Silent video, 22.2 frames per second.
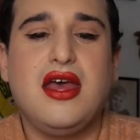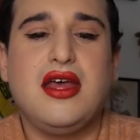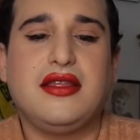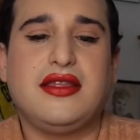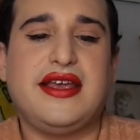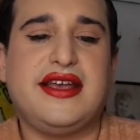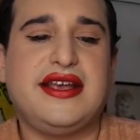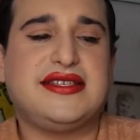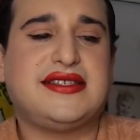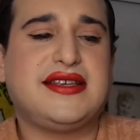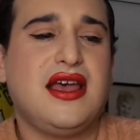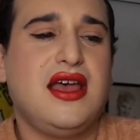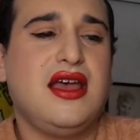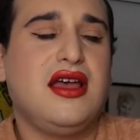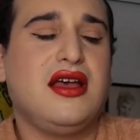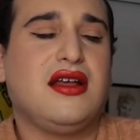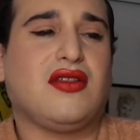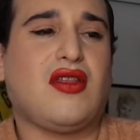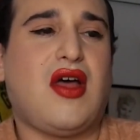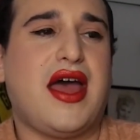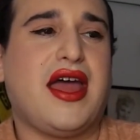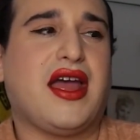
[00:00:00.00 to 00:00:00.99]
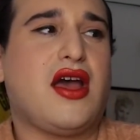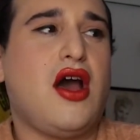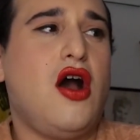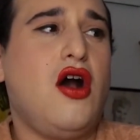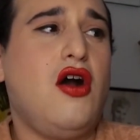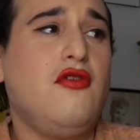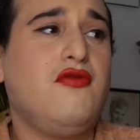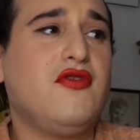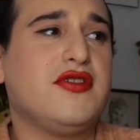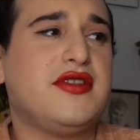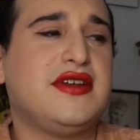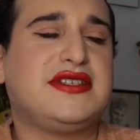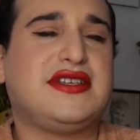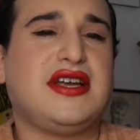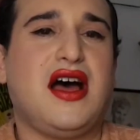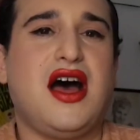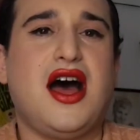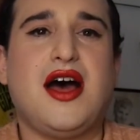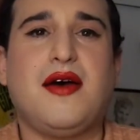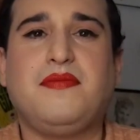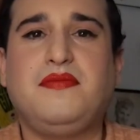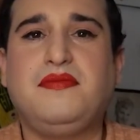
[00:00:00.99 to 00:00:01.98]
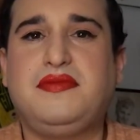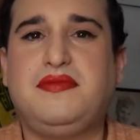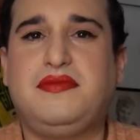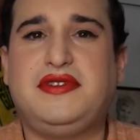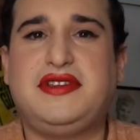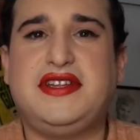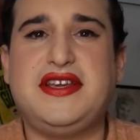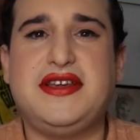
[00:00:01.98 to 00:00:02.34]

these like over the top